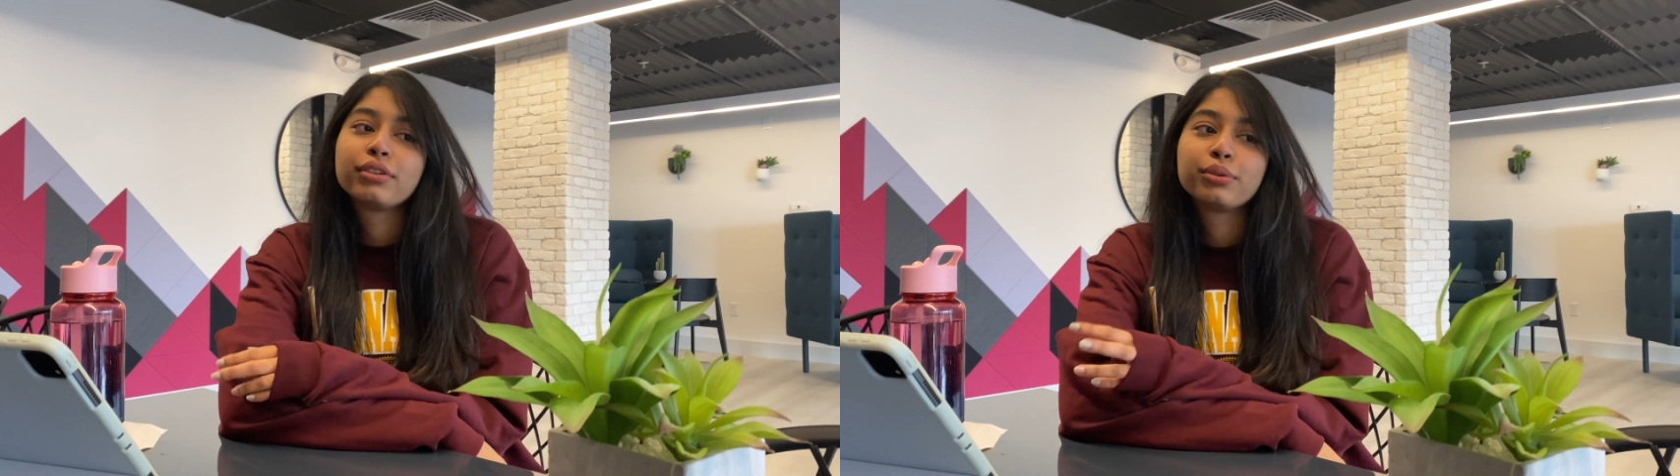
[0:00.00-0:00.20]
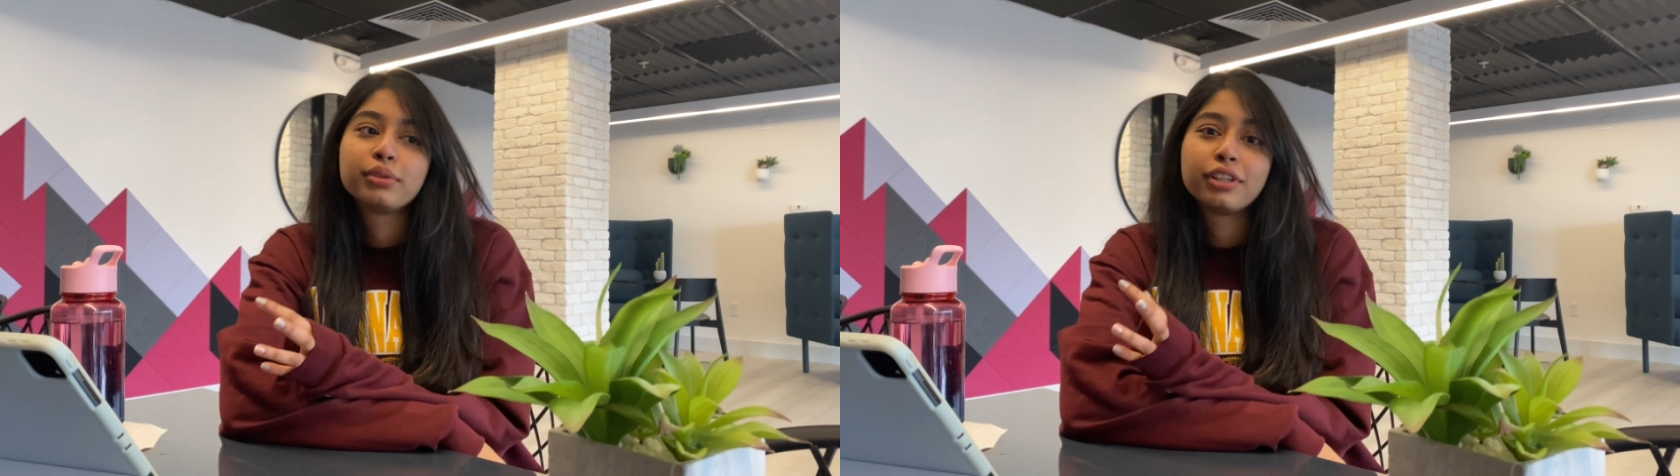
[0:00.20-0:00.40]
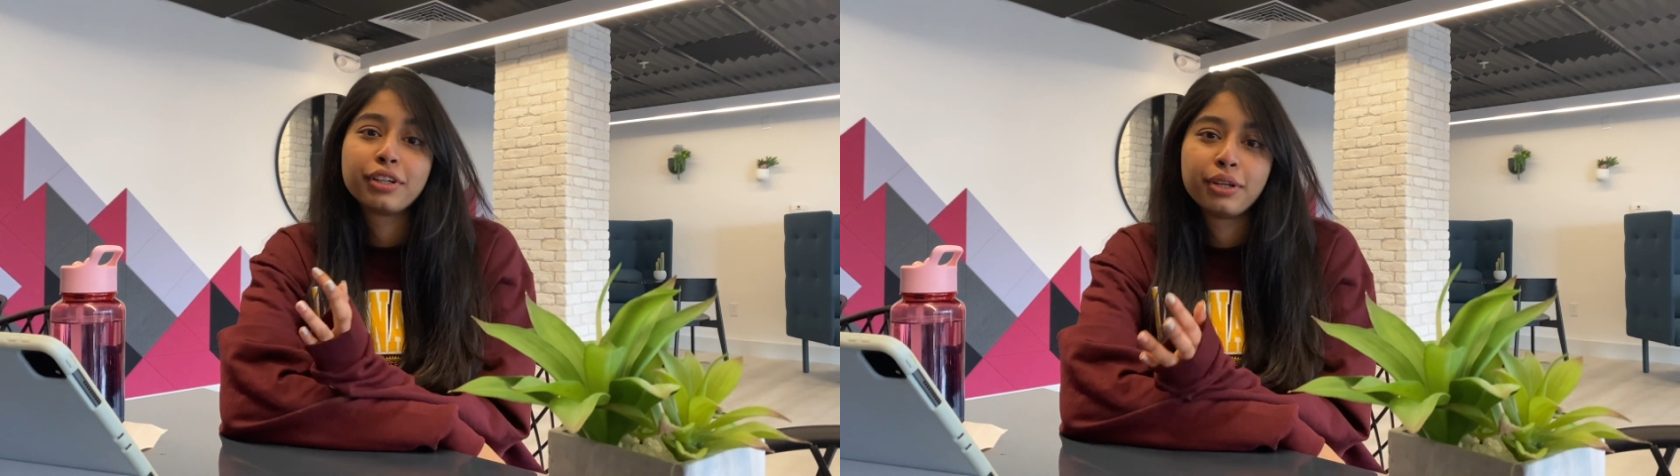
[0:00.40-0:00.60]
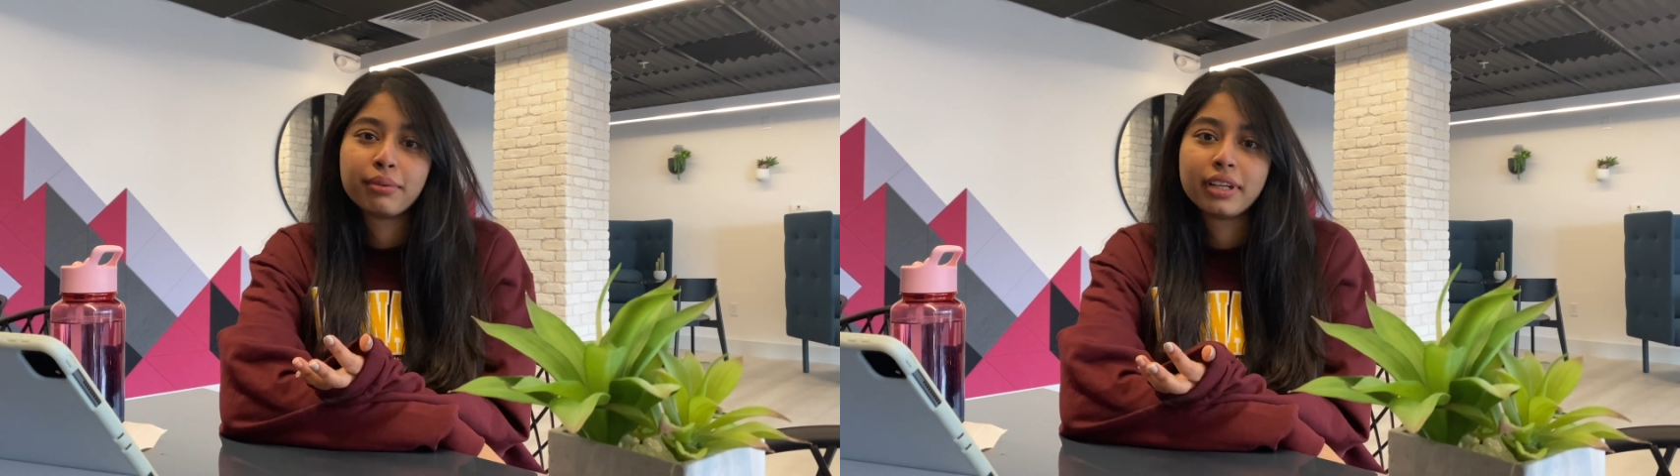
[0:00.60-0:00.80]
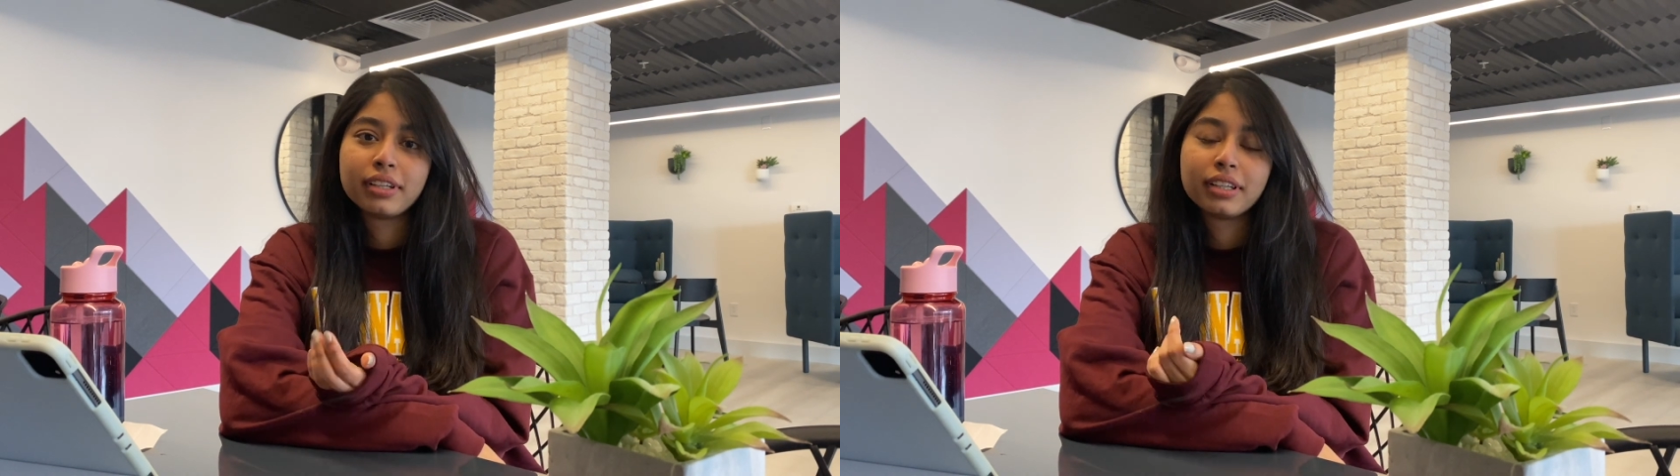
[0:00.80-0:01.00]
do a
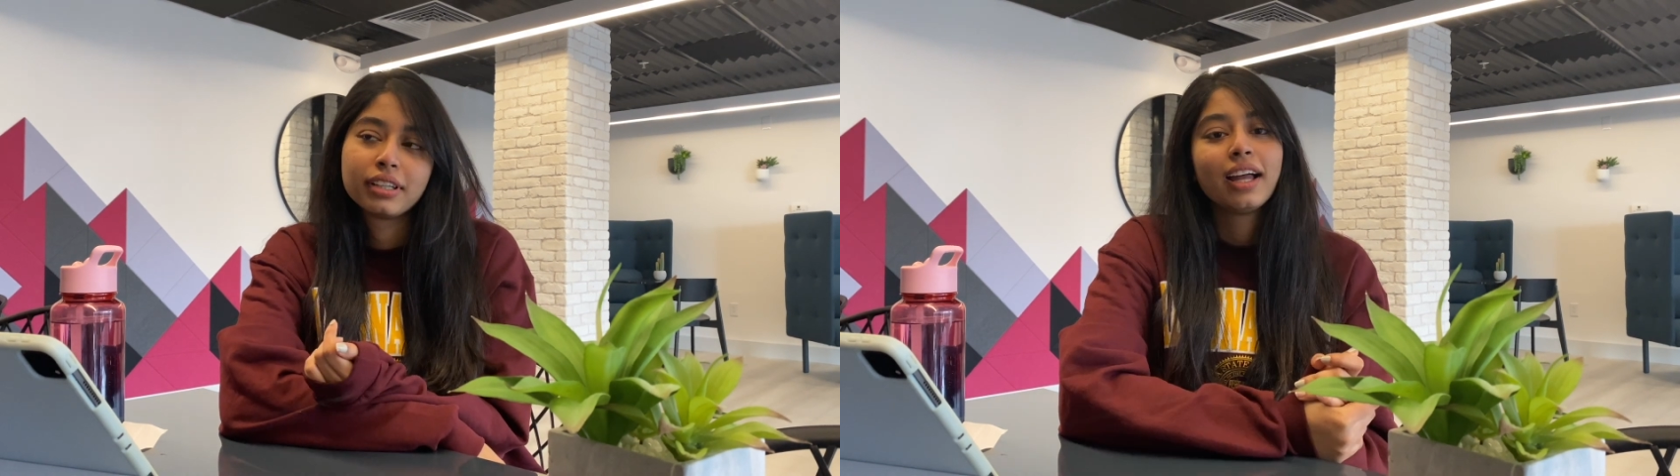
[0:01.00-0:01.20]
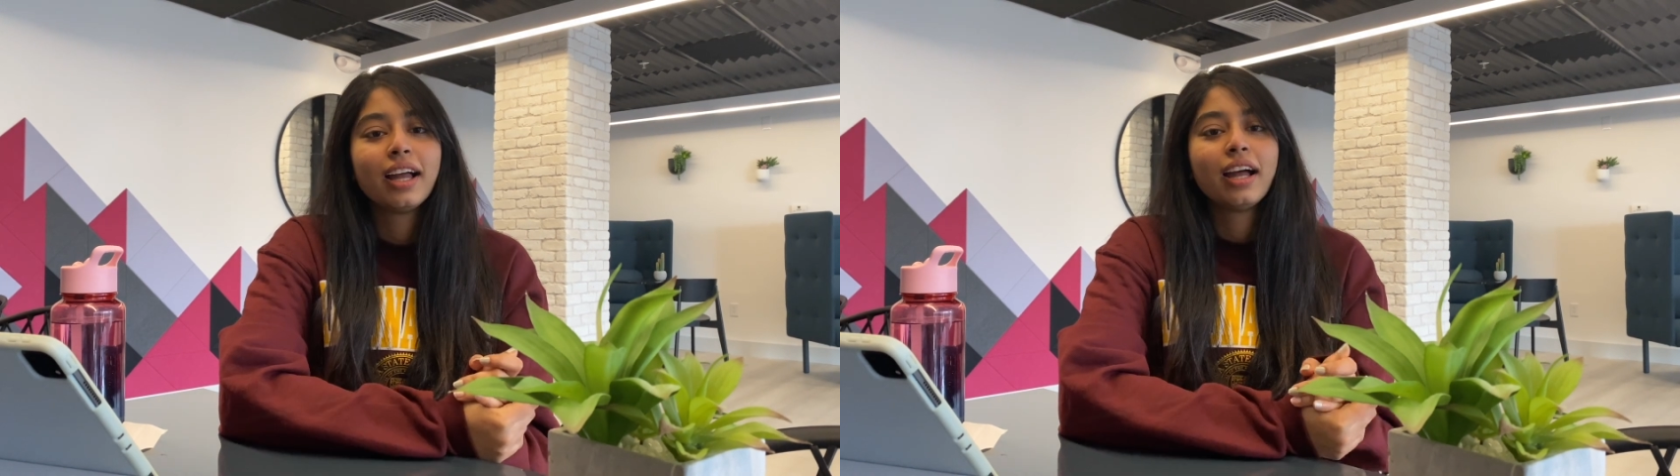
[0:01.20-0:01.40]
Q&A.